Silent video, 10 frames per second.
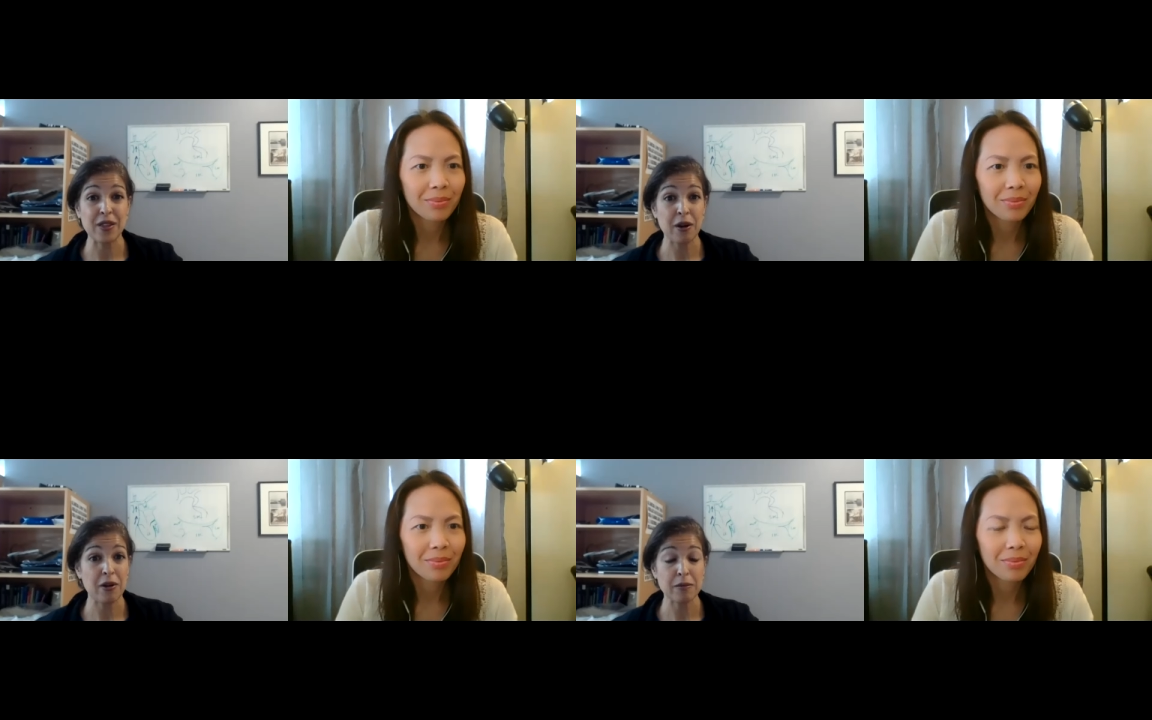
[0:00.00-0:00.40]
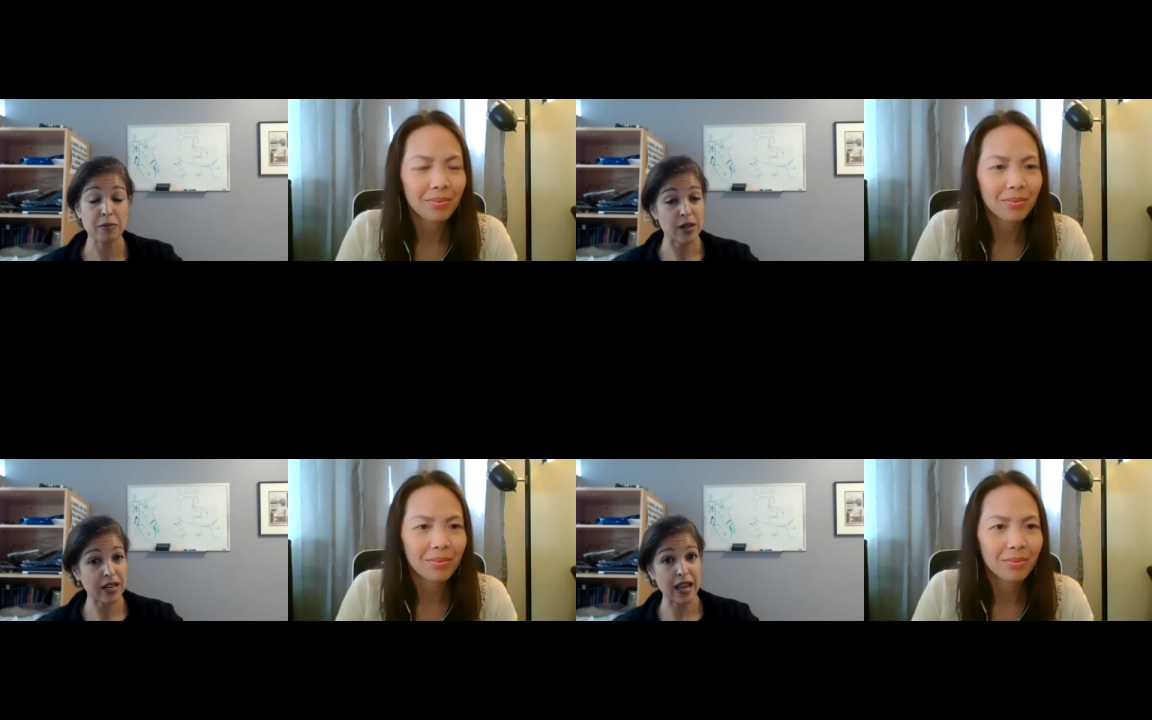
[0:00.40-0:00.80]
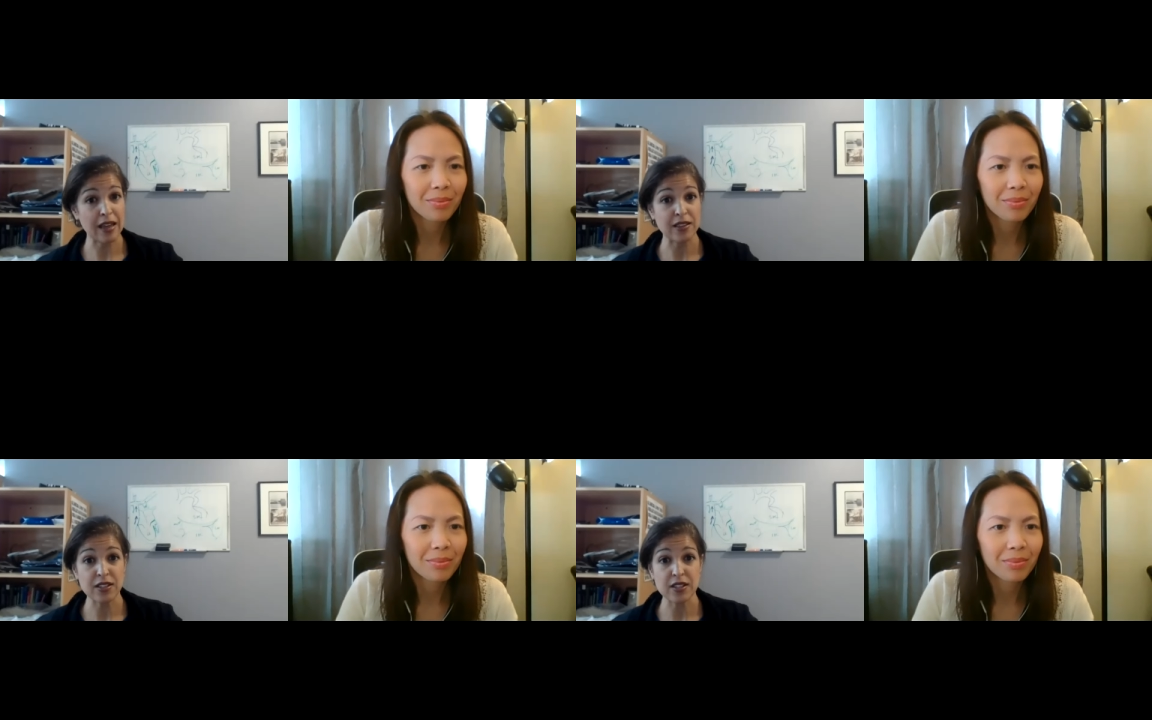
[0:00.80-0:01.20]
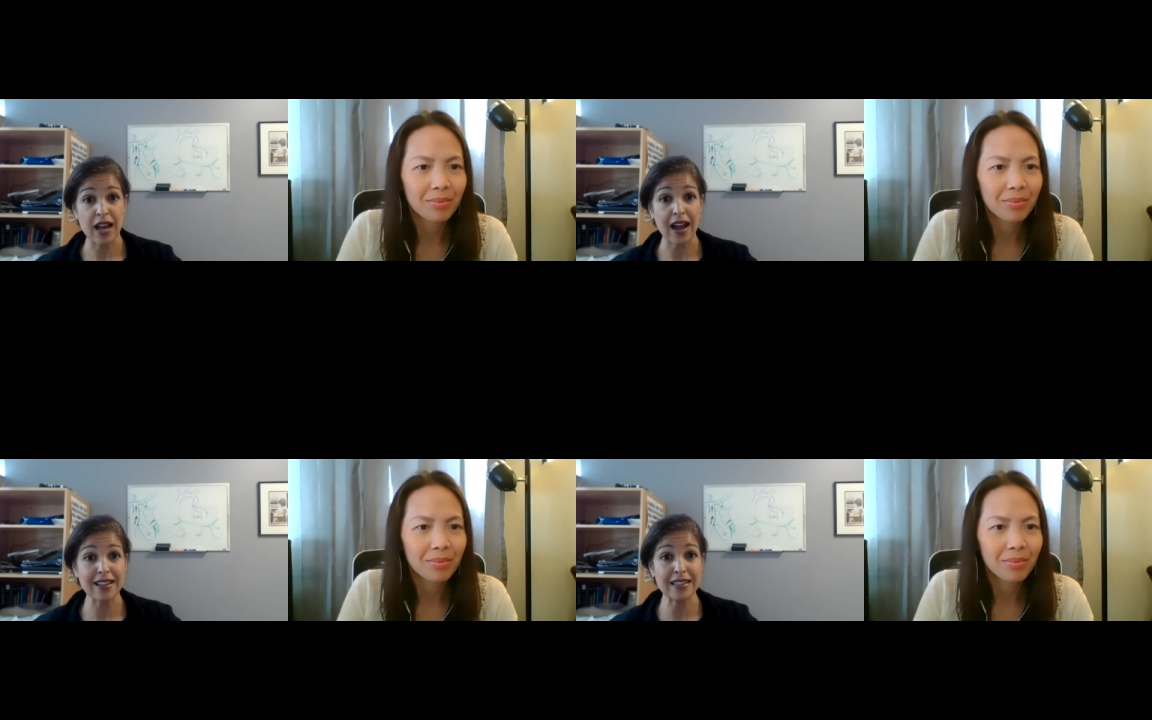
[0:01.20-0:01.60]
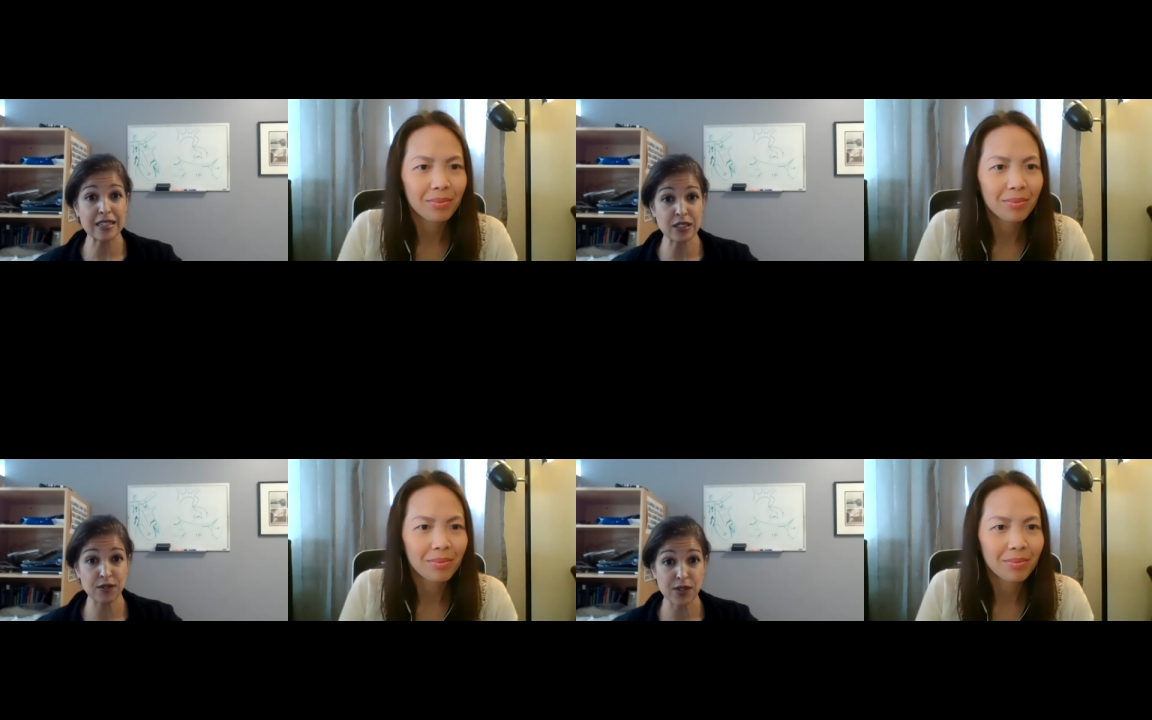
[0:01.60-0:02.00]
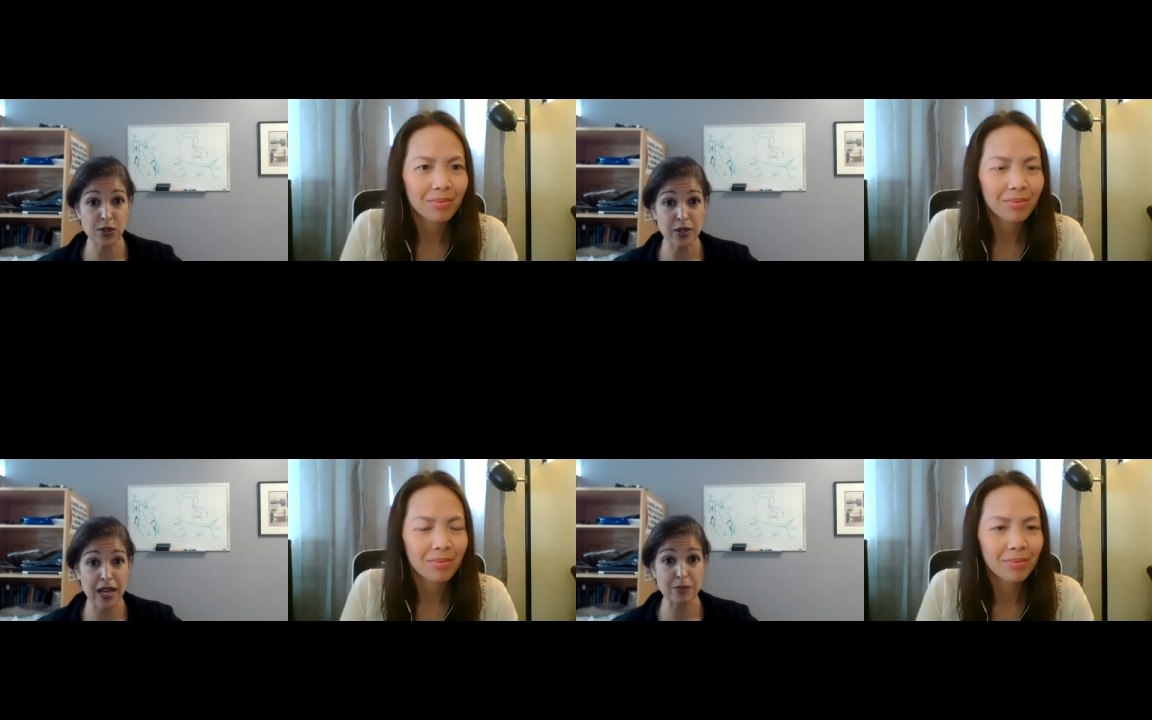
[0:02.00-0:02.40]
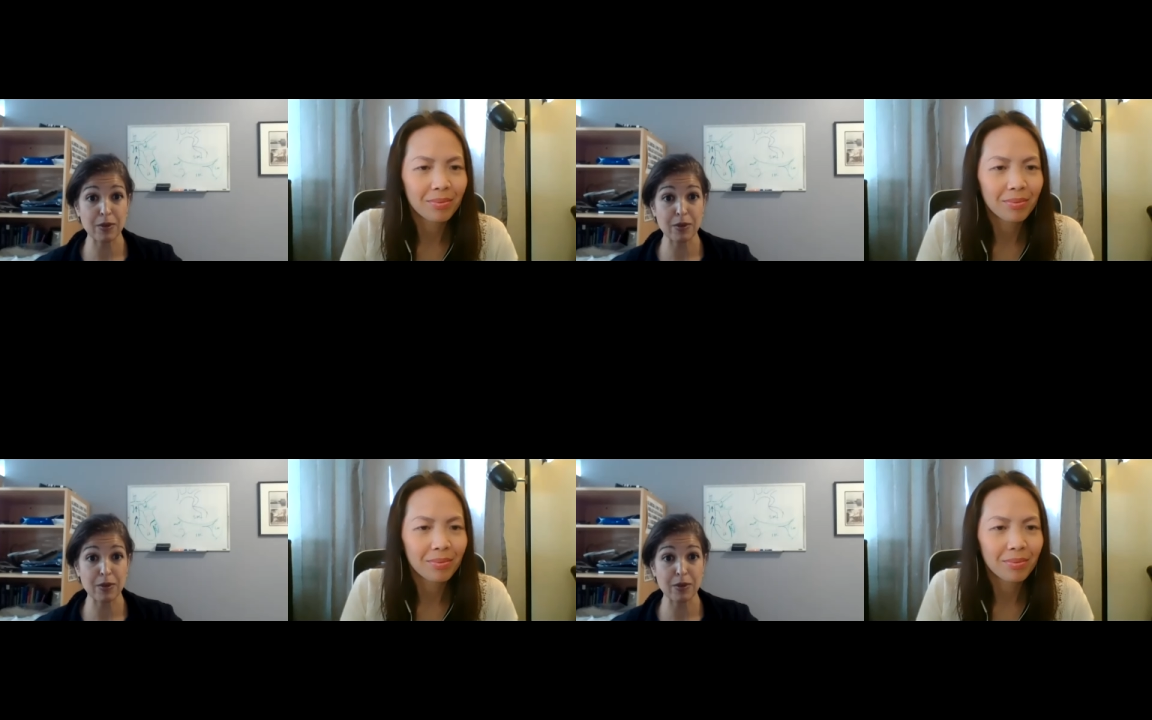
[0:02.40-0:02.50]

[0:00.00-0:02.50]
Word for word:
Speaker 1: there, again, this is highly individualized,